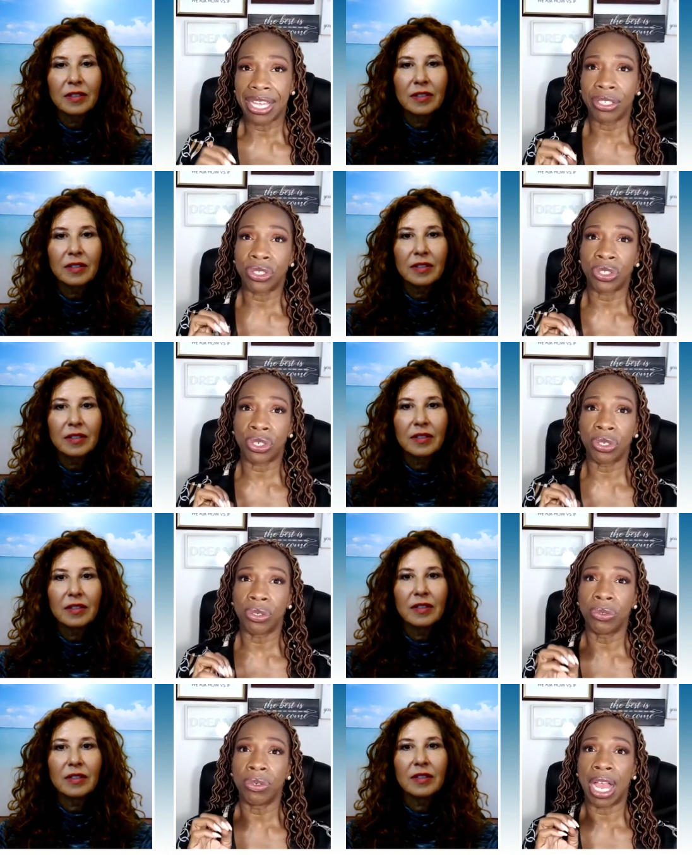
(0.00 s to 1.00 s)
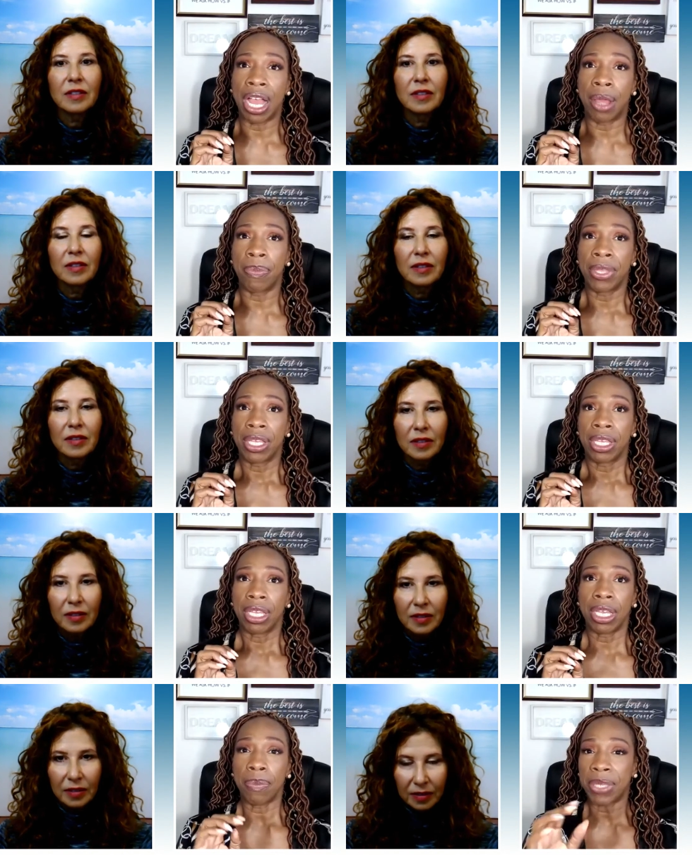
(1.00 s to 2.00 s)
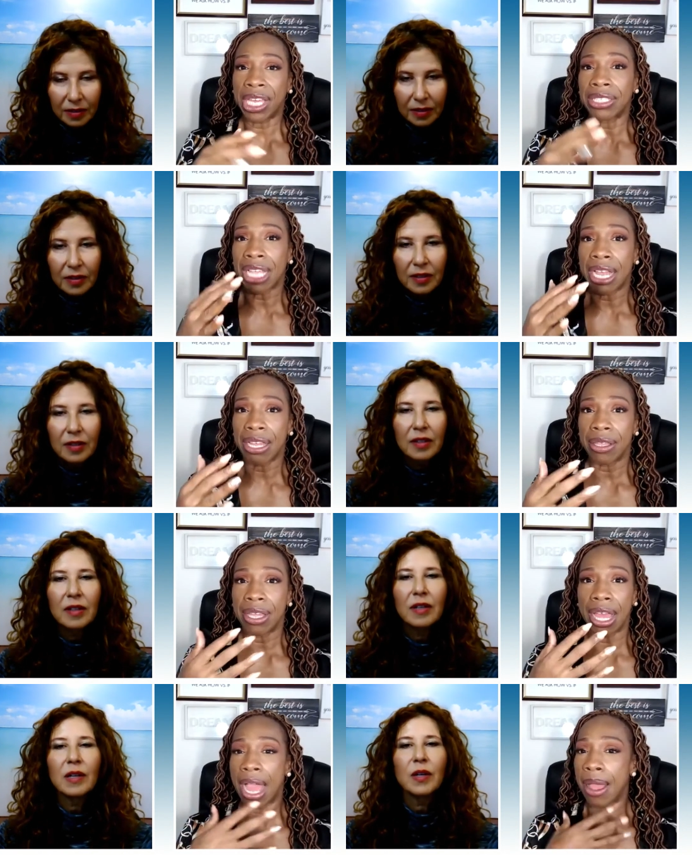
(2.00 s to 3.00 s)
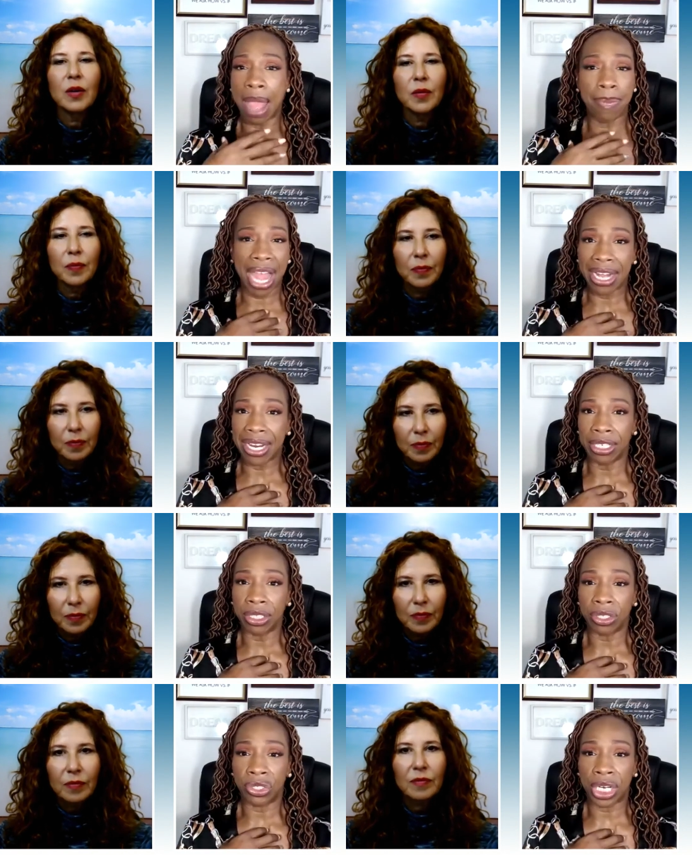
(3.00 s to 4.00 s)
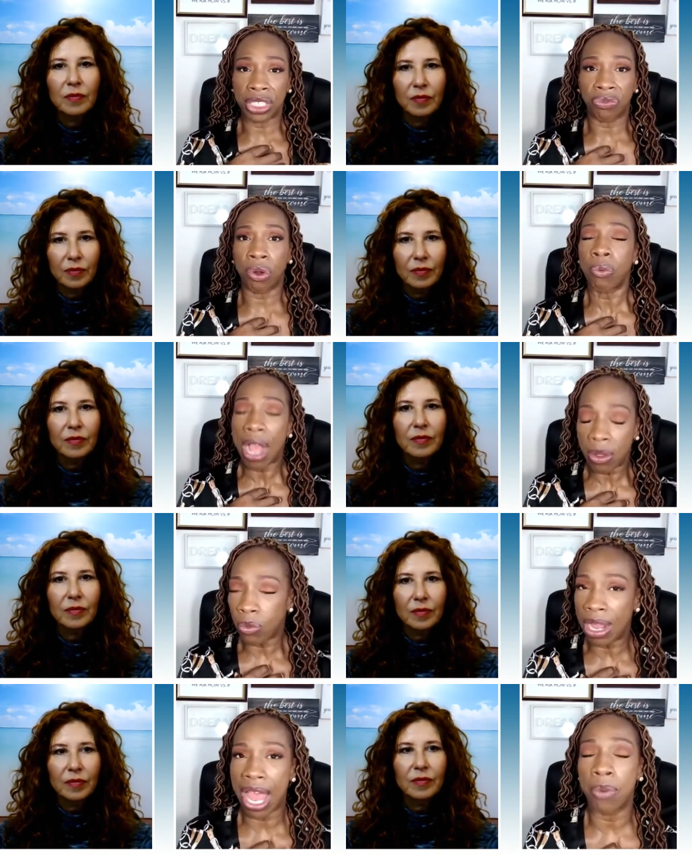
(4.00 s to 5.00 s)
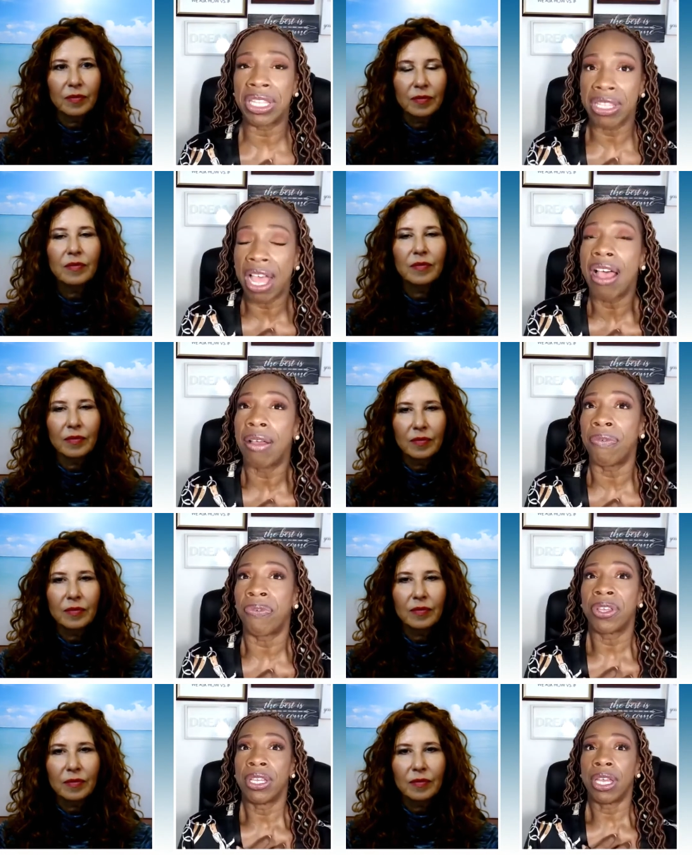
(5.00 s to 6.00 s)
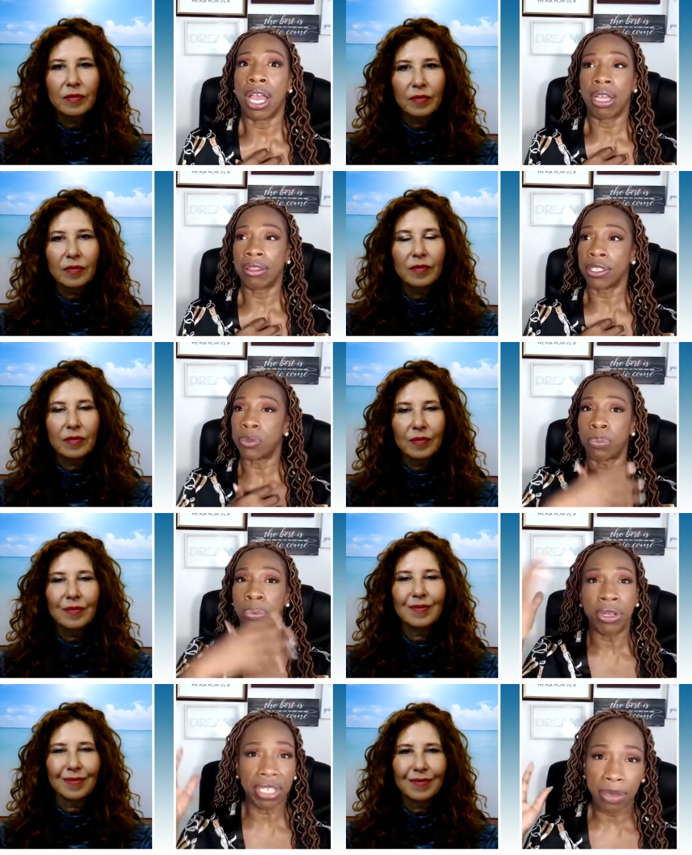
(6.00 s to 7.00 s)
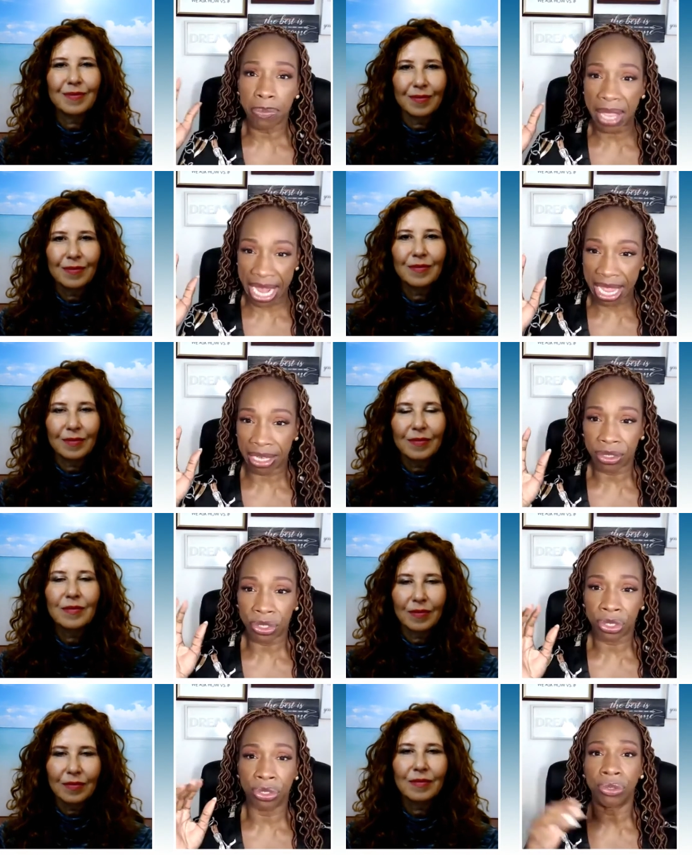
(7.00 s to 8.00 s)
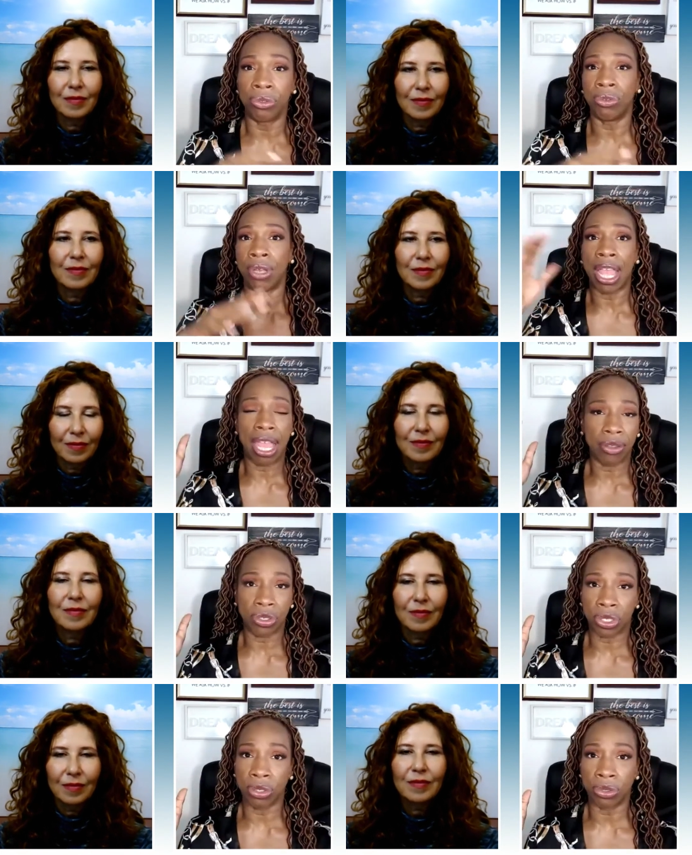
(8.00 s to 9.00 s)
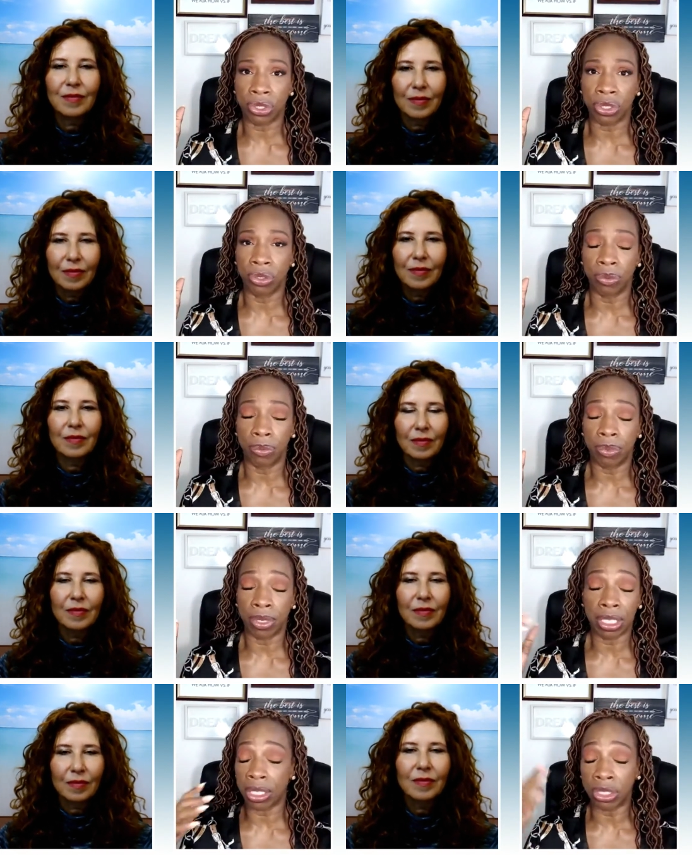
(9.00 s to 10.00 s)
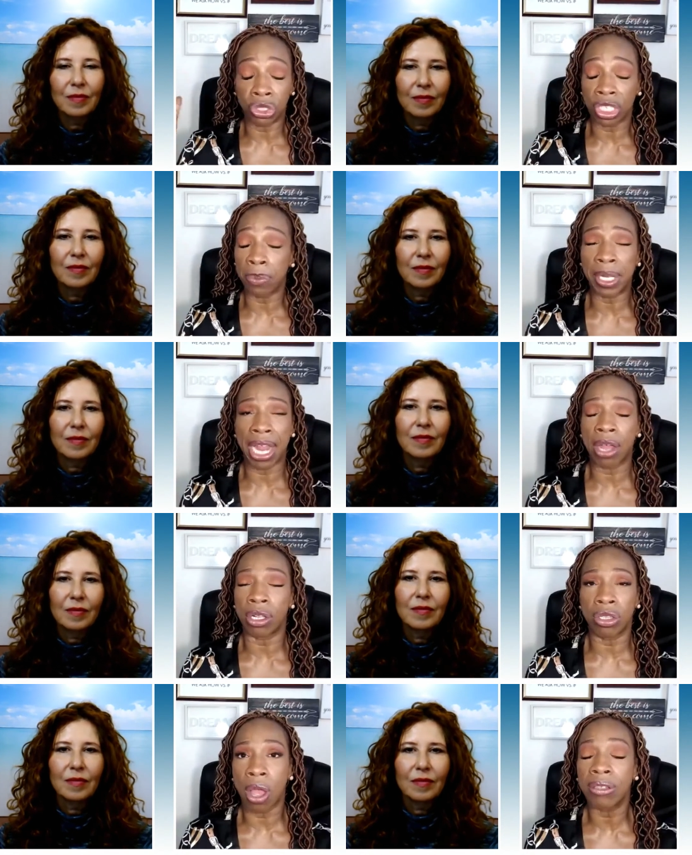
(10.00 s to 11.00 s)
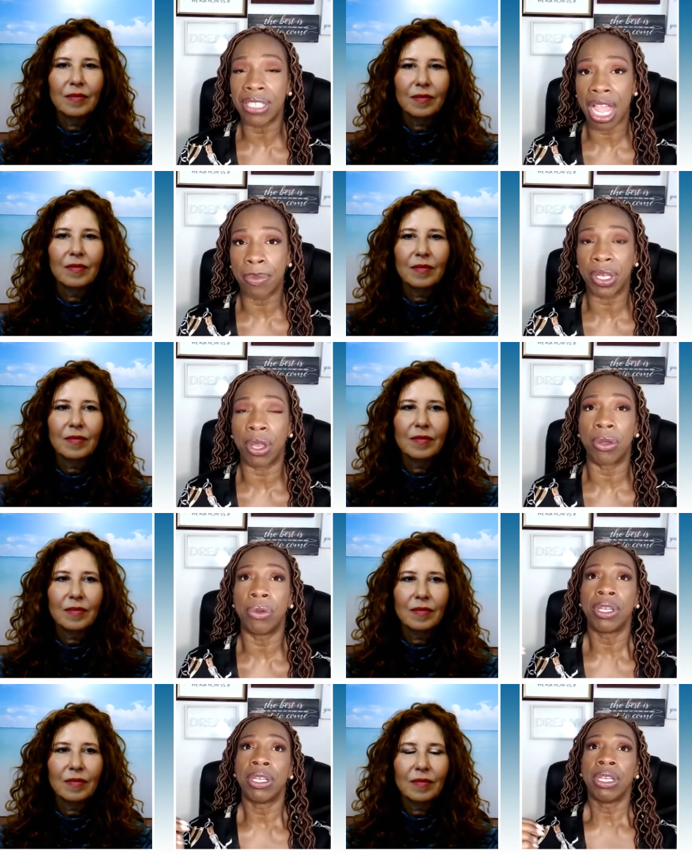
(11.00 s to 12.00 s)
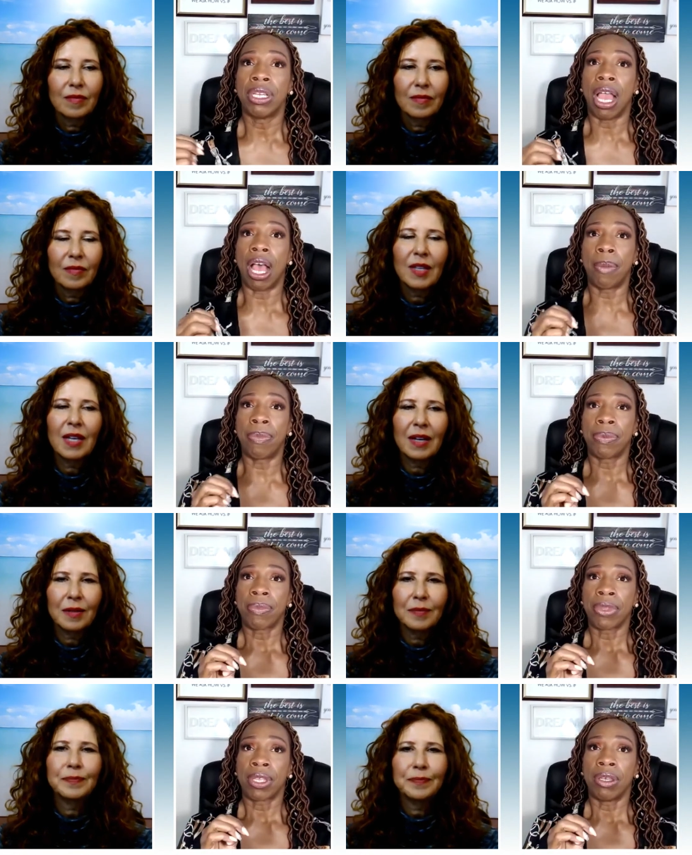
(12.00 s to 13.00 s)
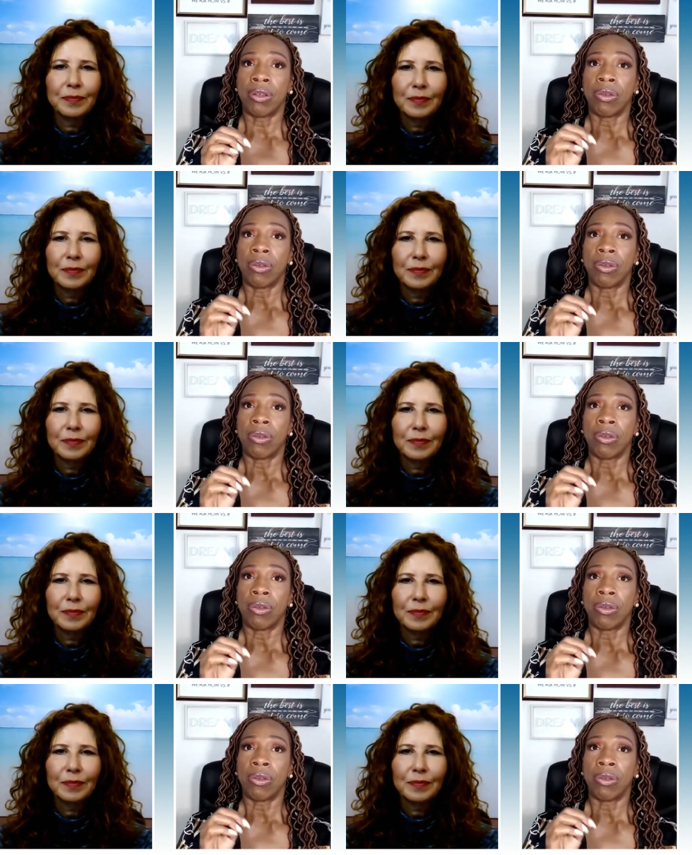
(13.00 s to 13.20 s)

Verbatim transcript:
Speaker 1: is to um, eh, because I, I am not in it just for while while I would love uh, this brilliant man to ha- to to he should have been out a long time ago. Um, yeah.